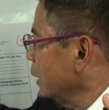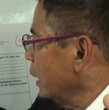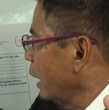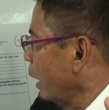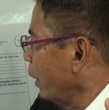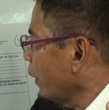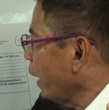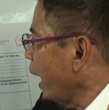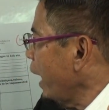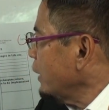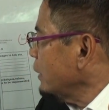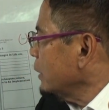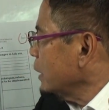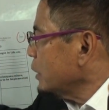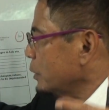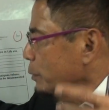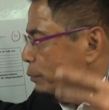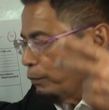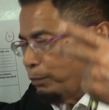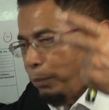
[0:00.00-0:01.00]
alright,
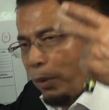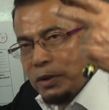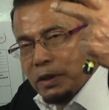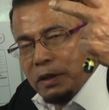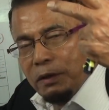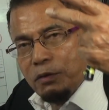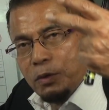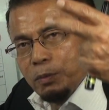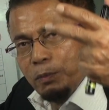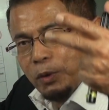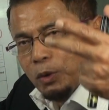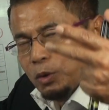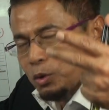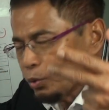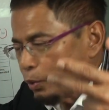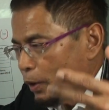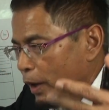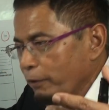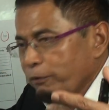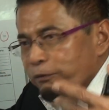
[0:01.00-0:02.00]
there's positive
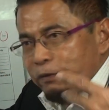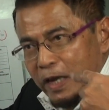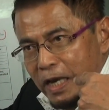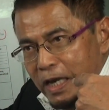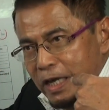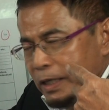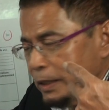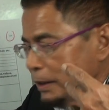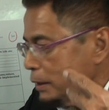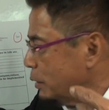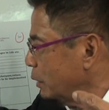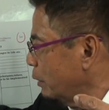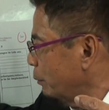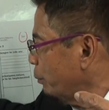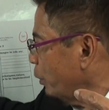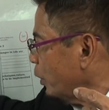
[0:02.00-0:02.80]
spiritual feelings,